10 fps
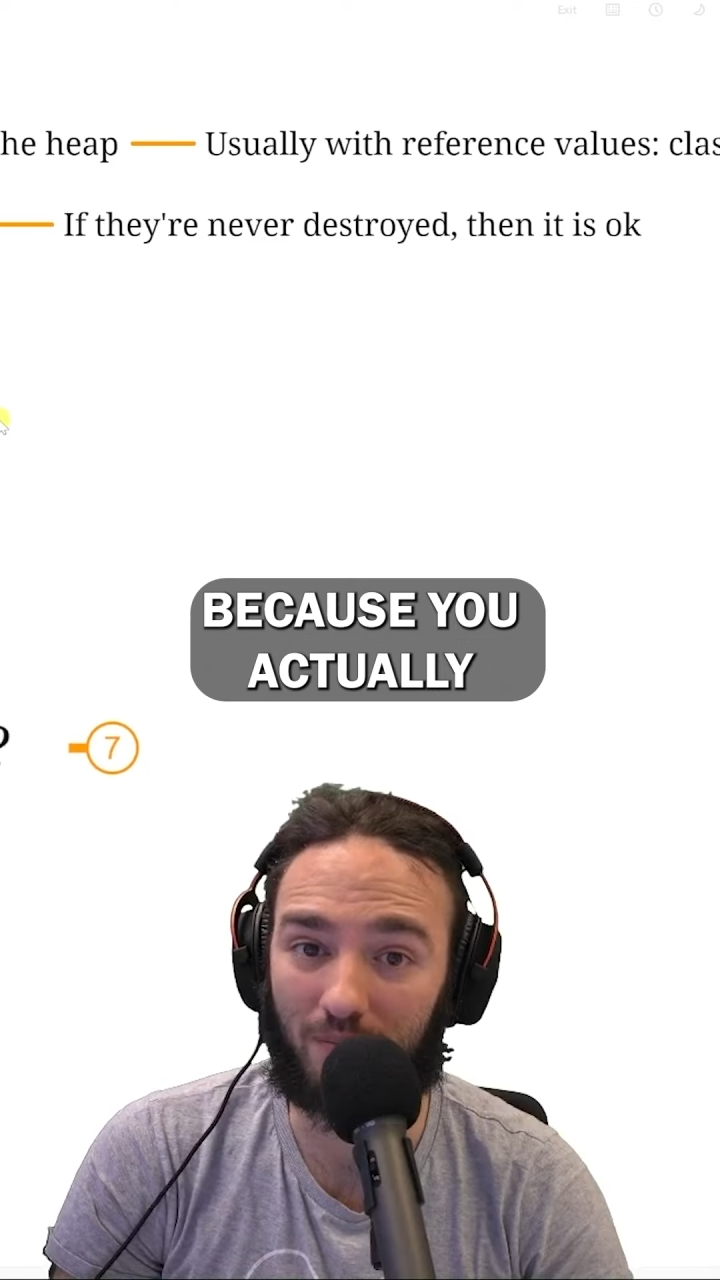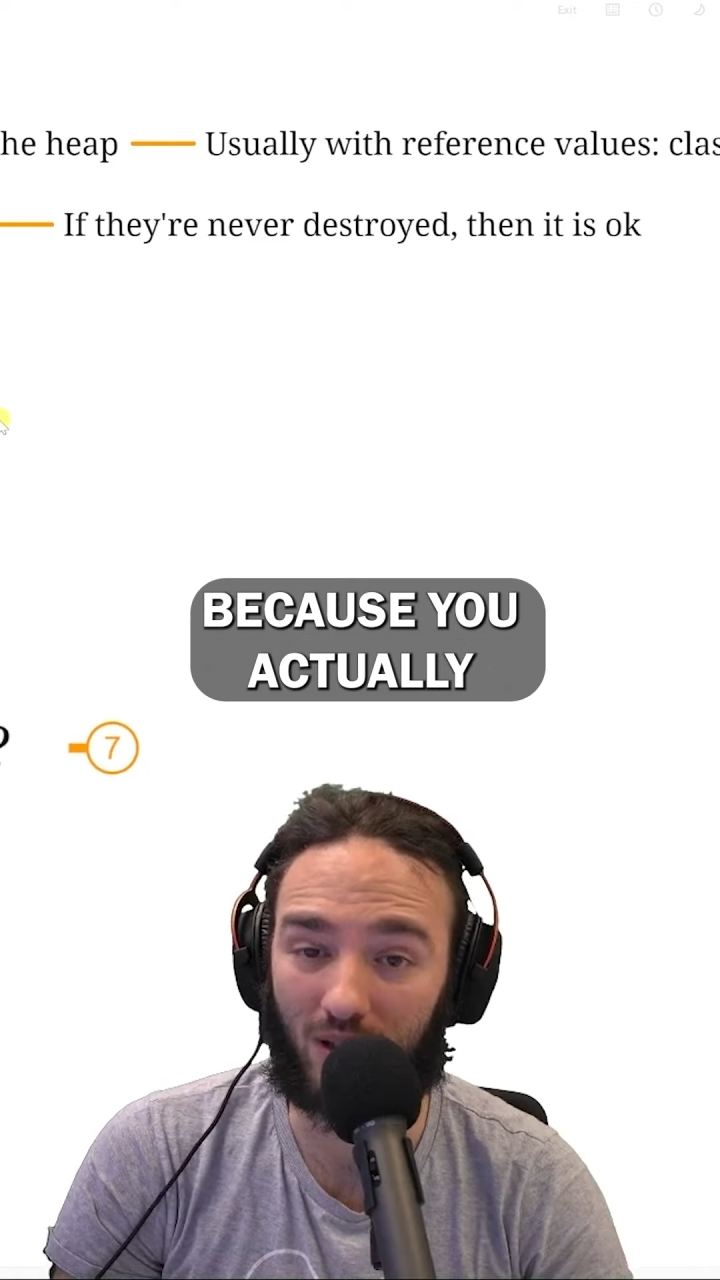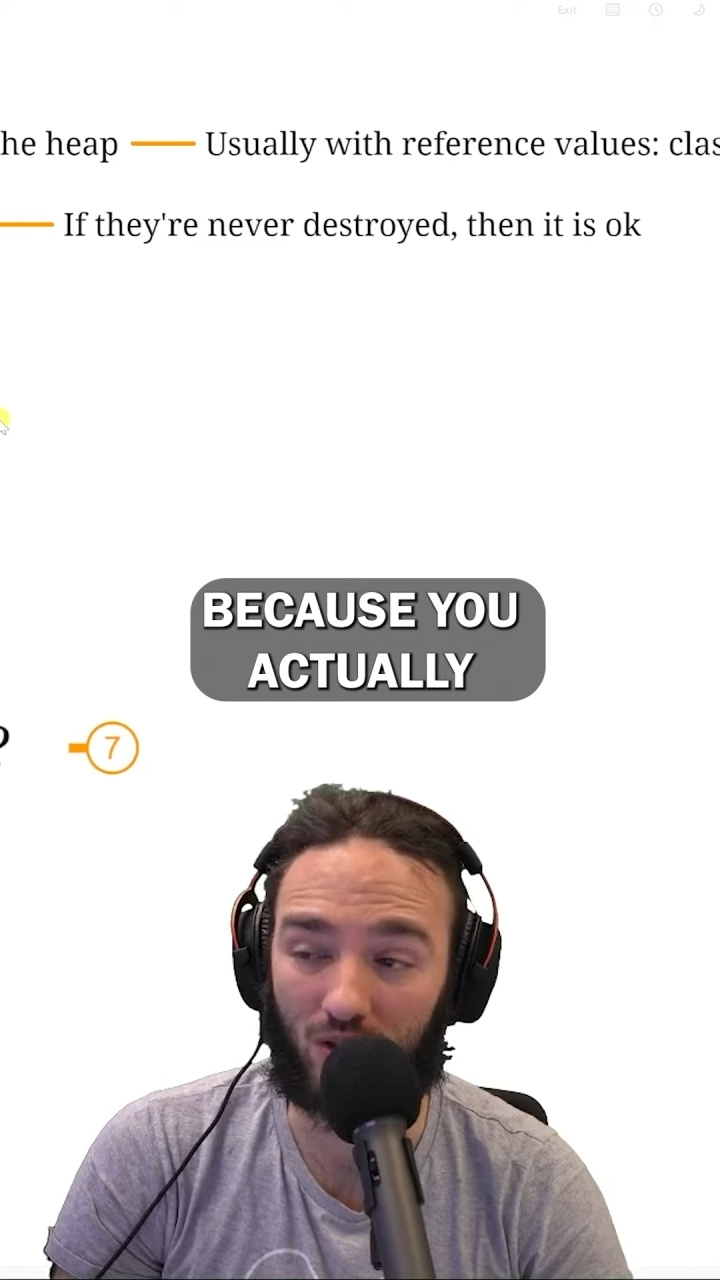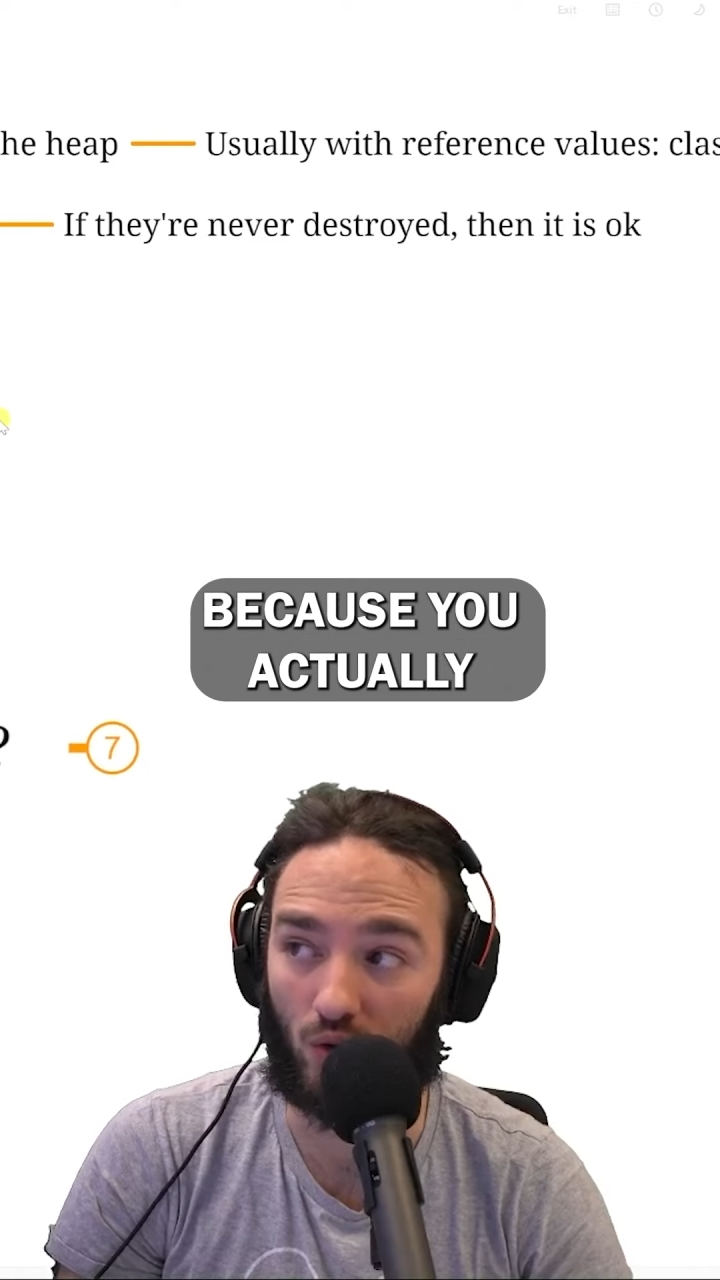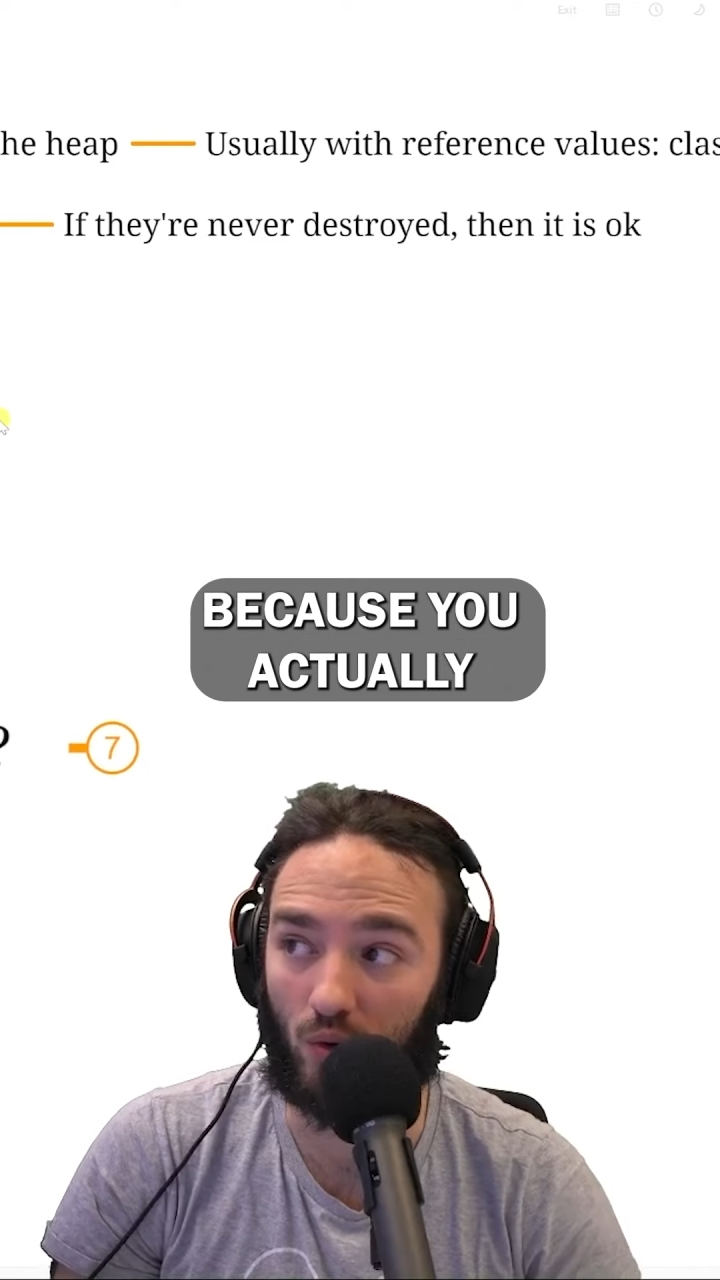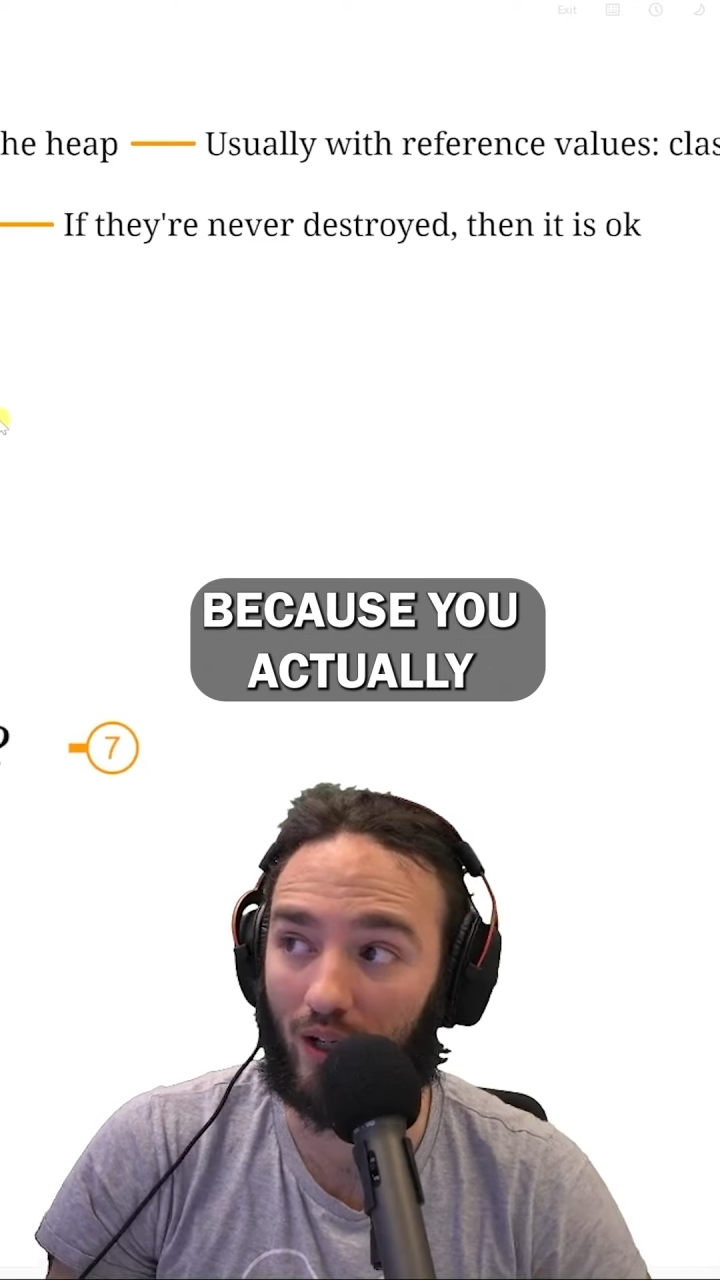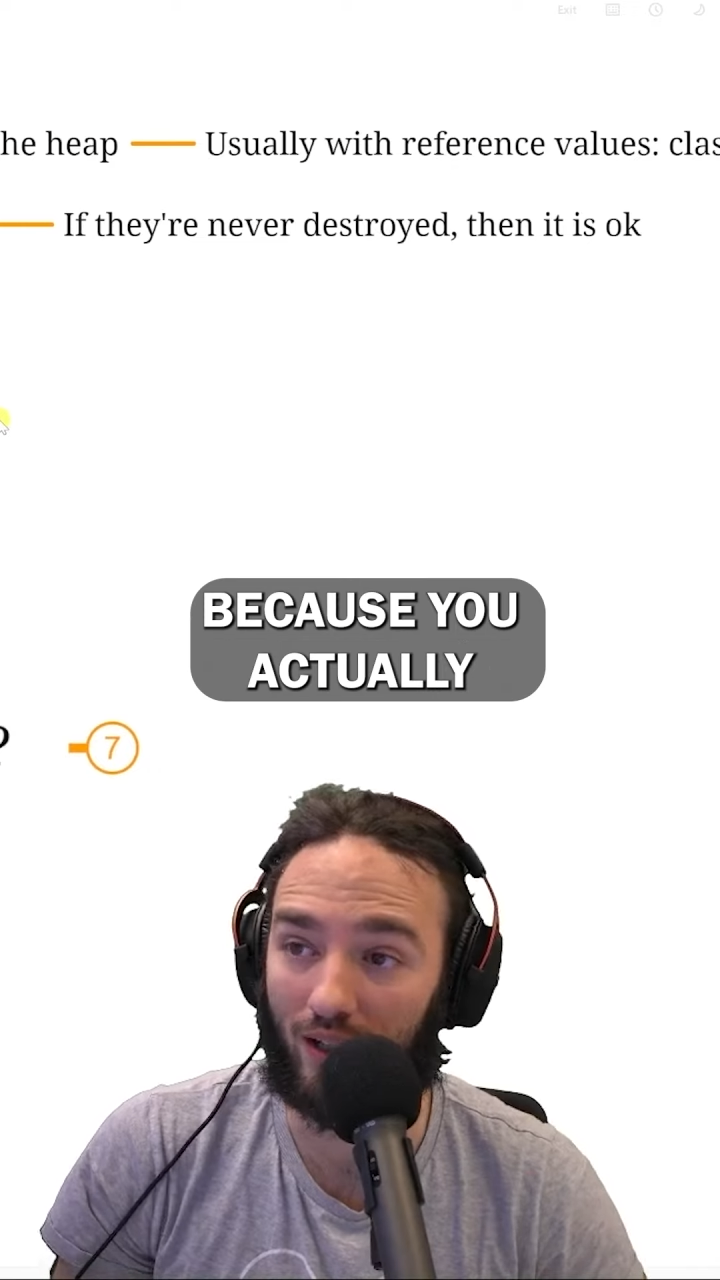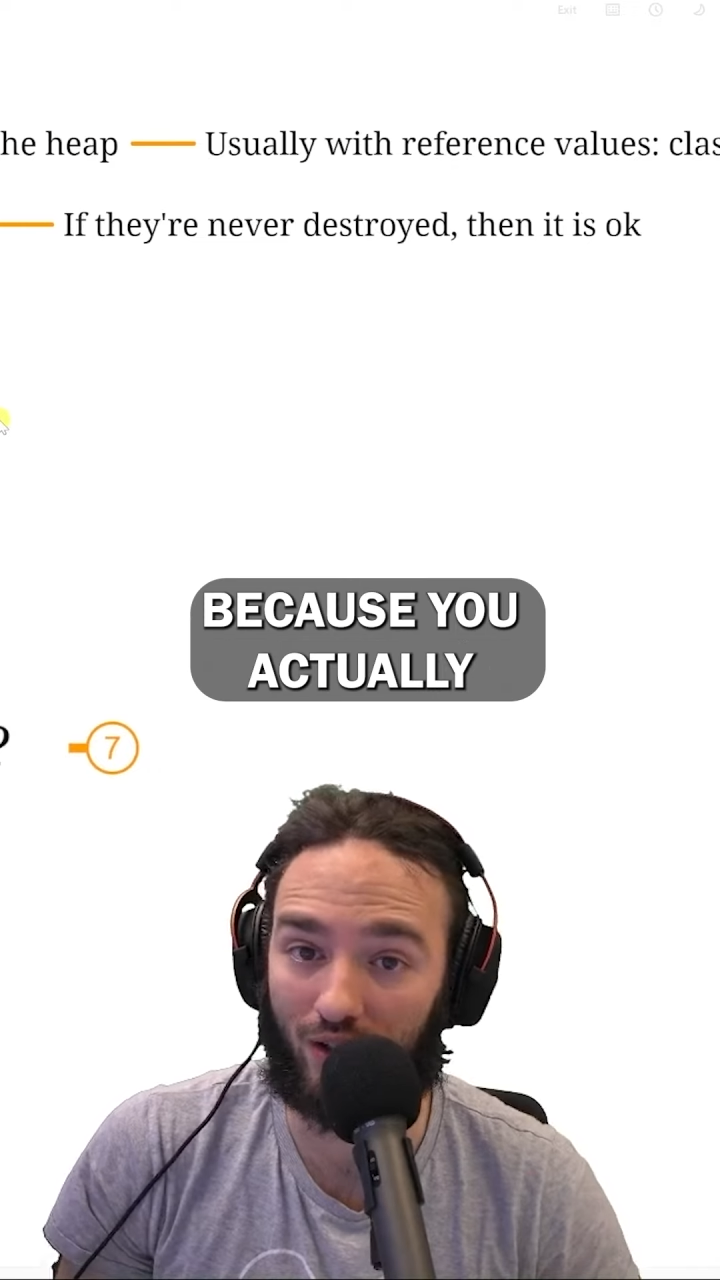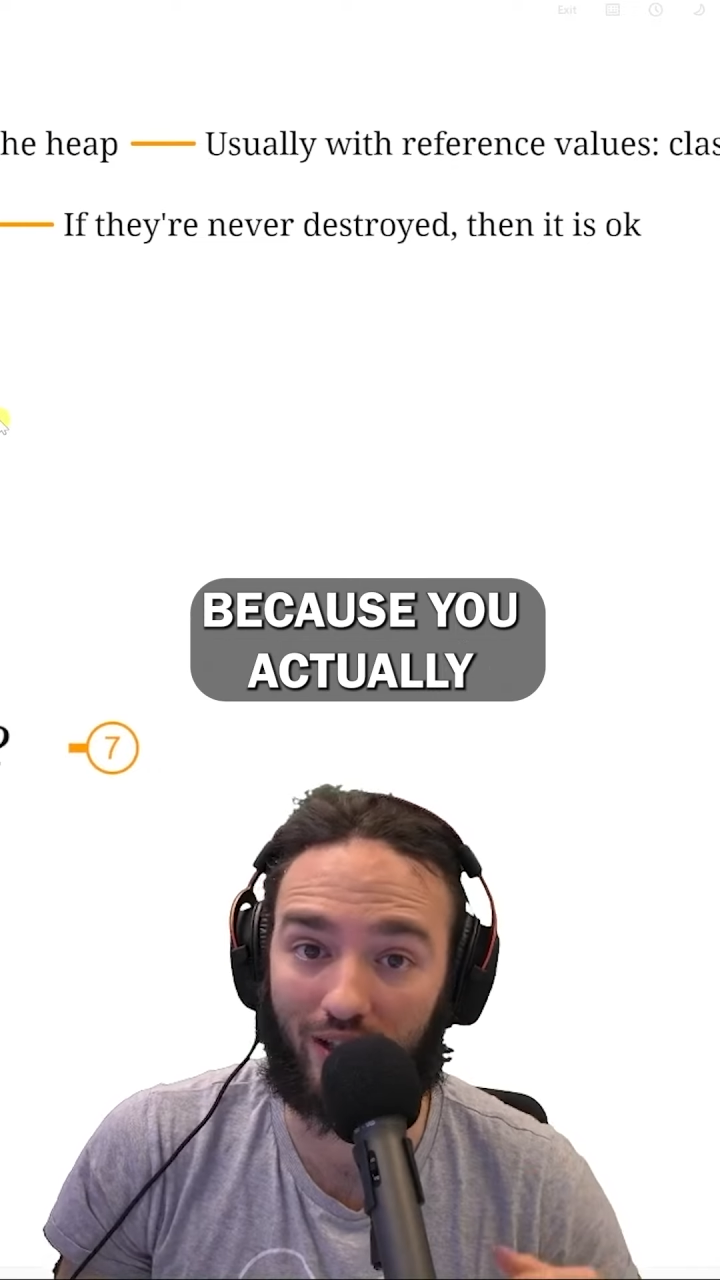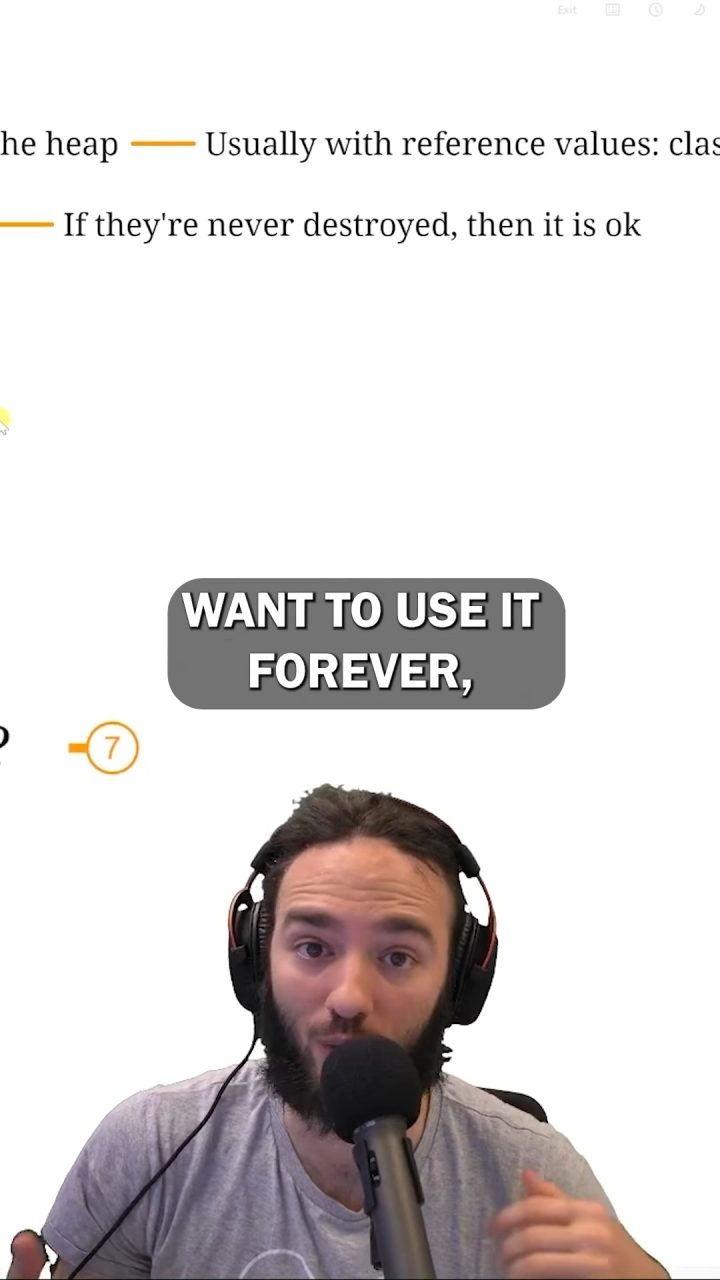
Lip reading: because you actually